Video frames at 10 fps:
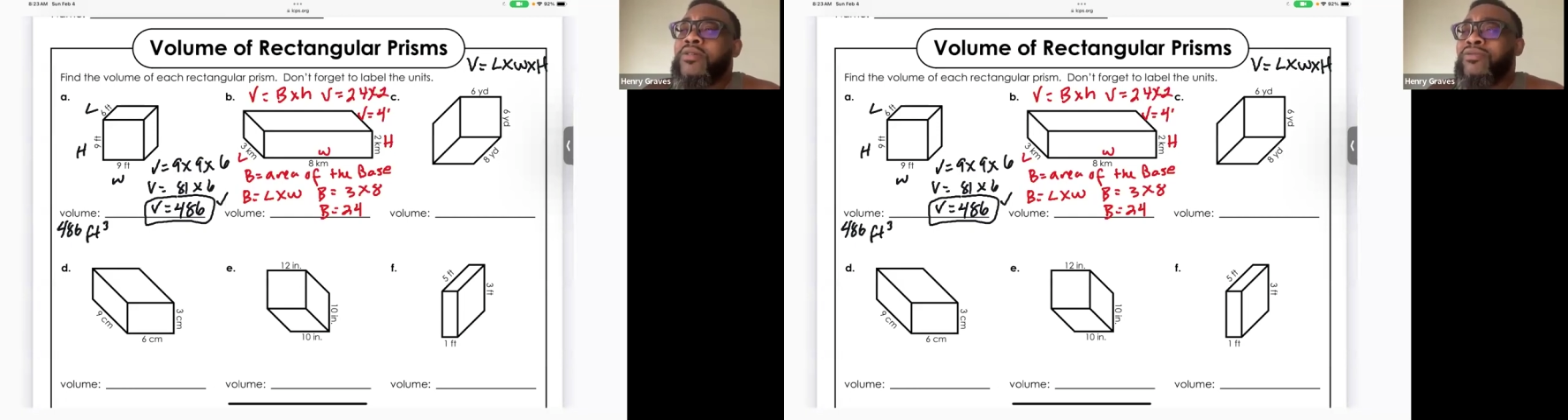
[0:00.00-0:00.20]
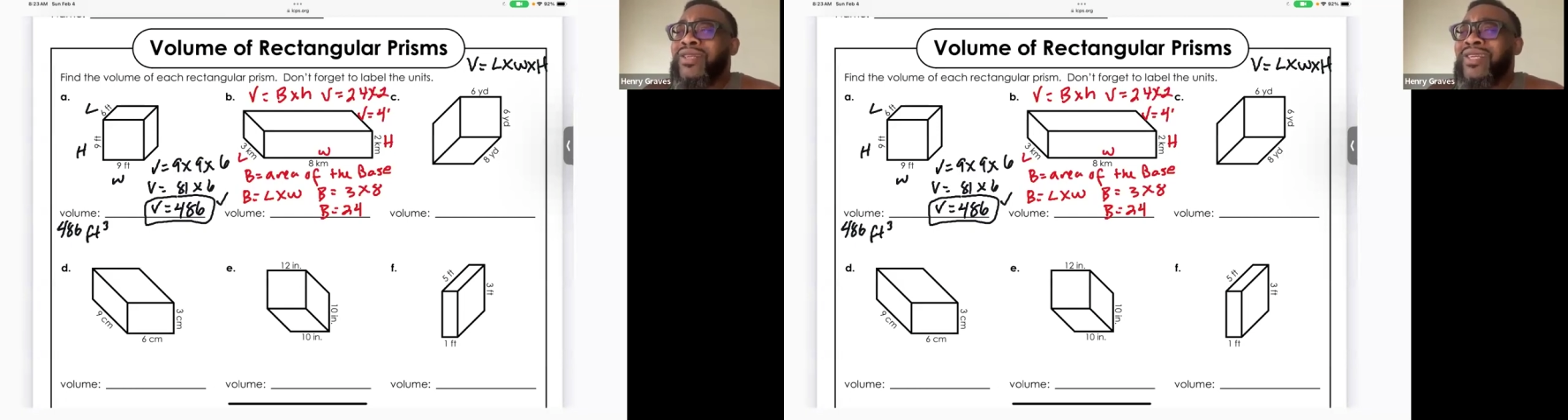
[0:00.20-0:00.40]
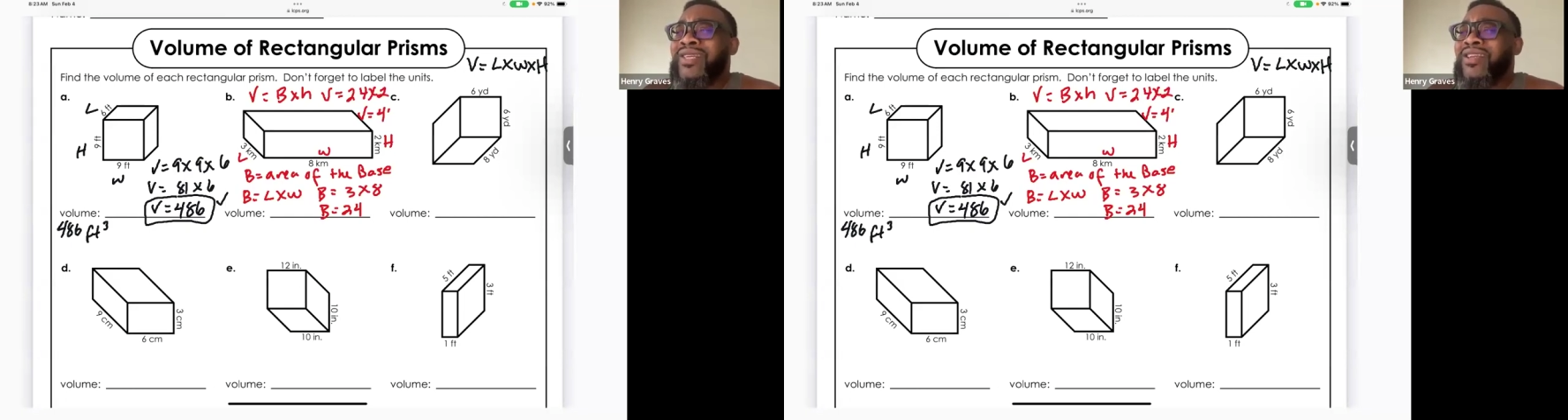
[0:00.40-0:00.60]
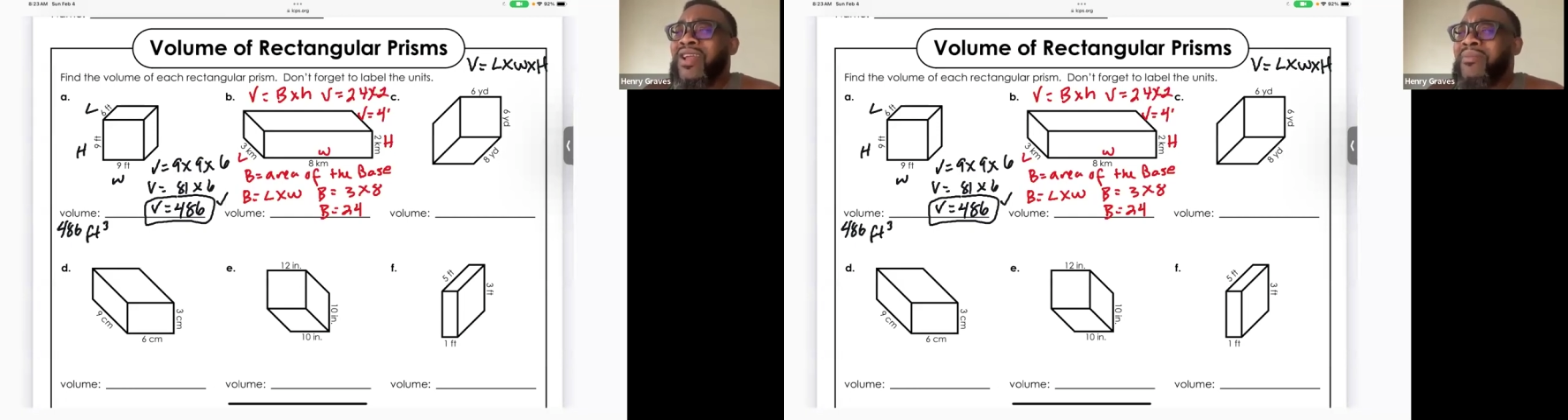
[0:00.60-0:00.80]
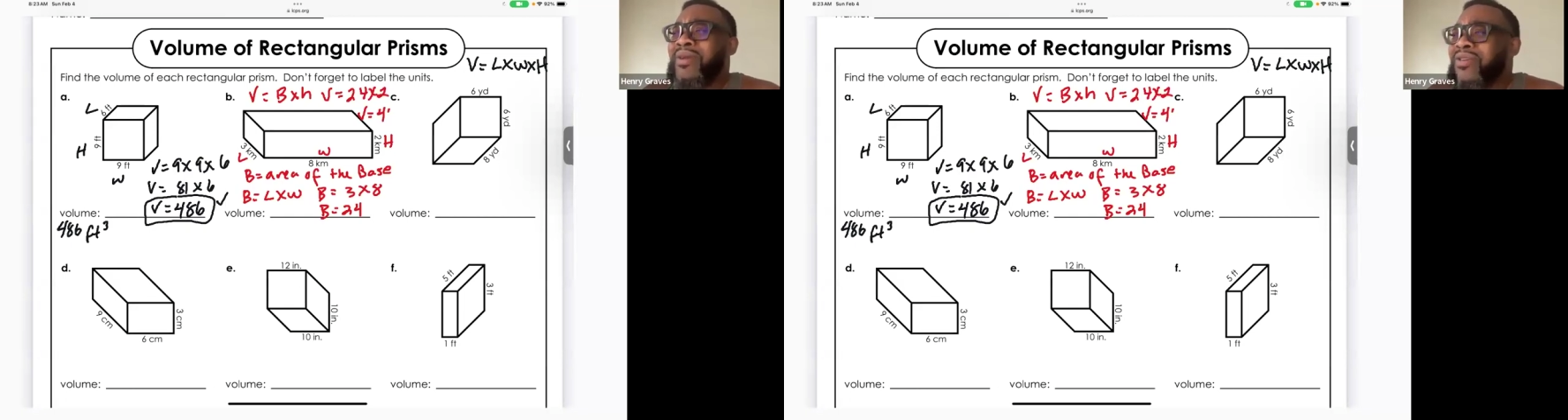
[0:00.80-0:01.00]
Really?
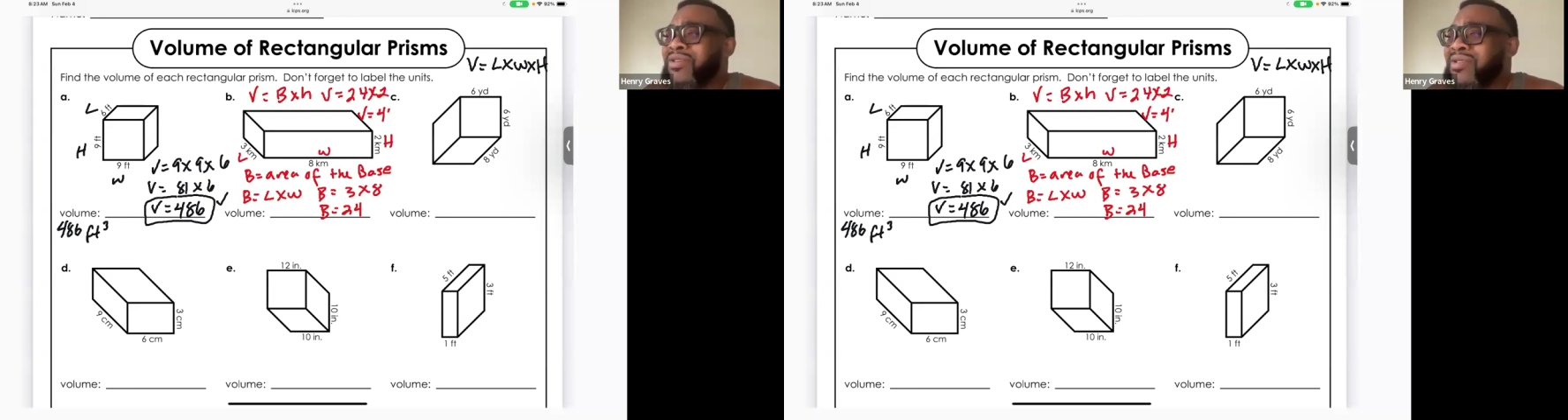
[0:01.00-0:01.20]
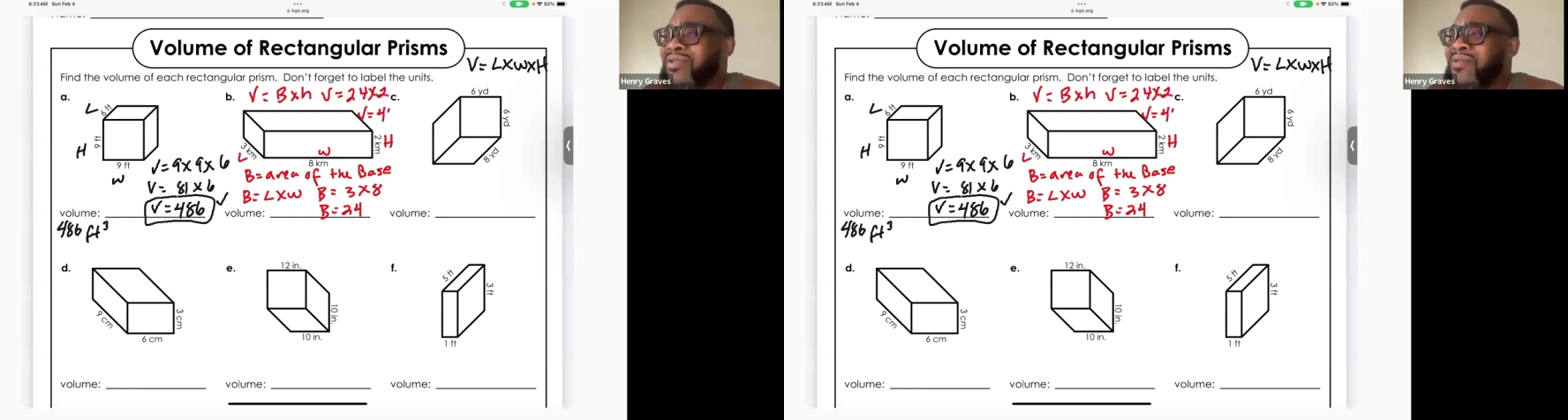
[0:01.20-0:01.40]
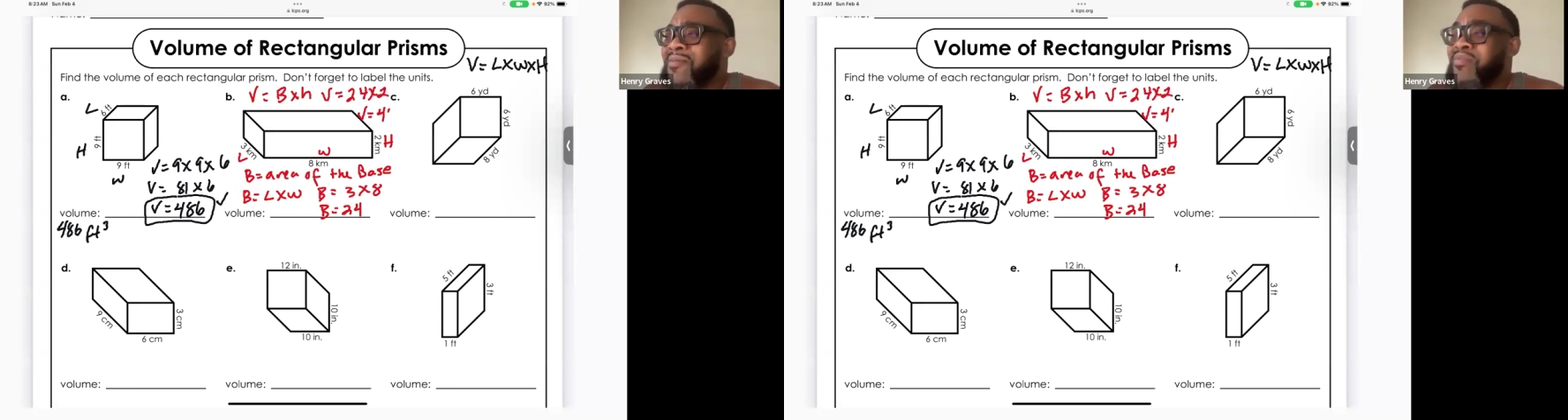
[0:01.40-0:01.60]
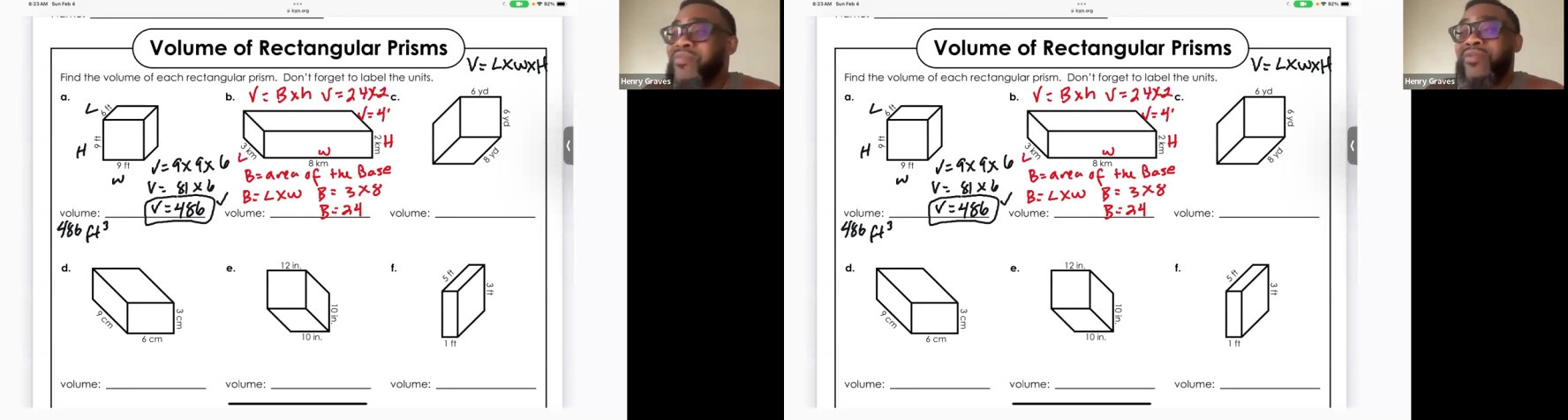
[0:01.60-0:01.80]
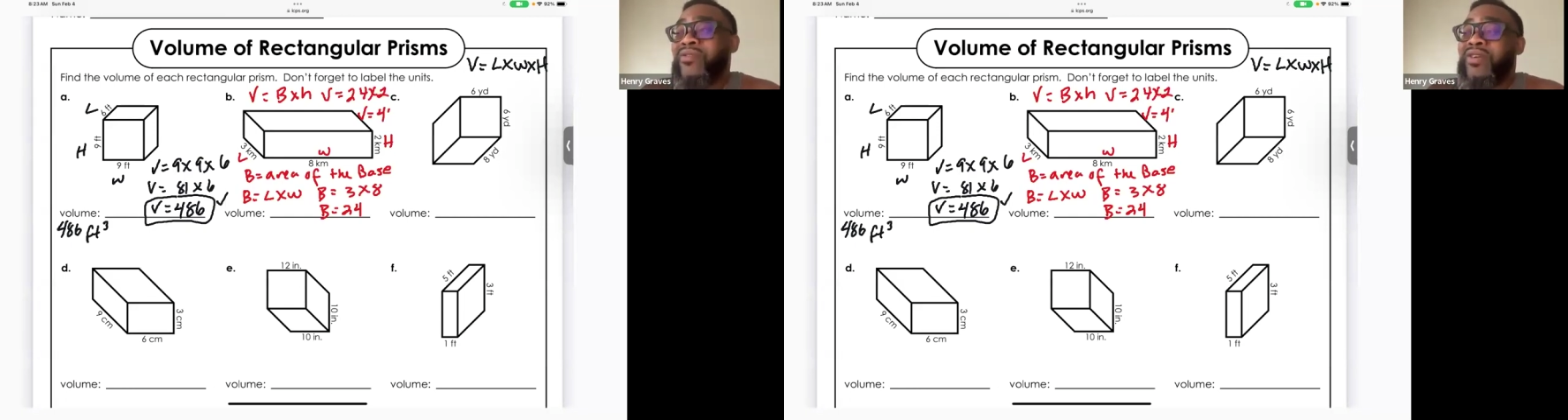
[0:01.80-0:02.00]
Kilometers?
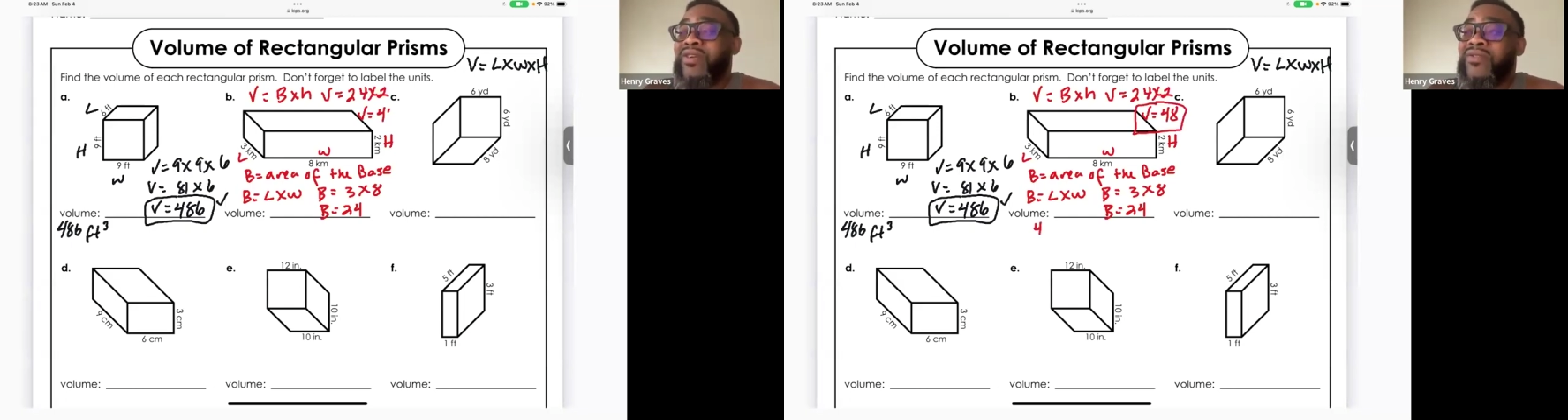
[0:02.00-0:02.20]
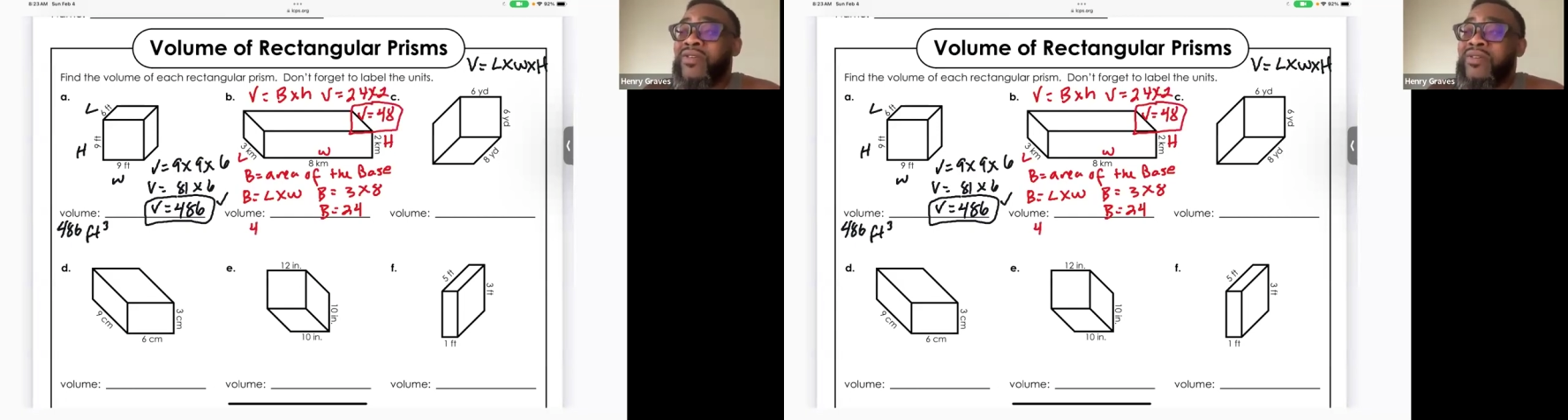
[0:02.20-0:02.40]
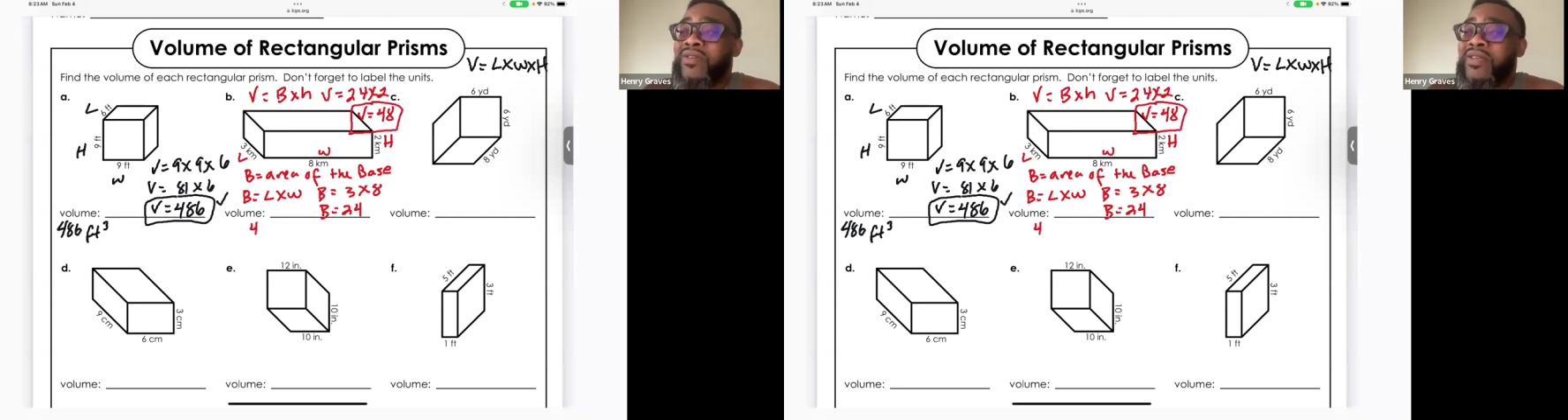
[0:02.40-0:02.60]
Whatever.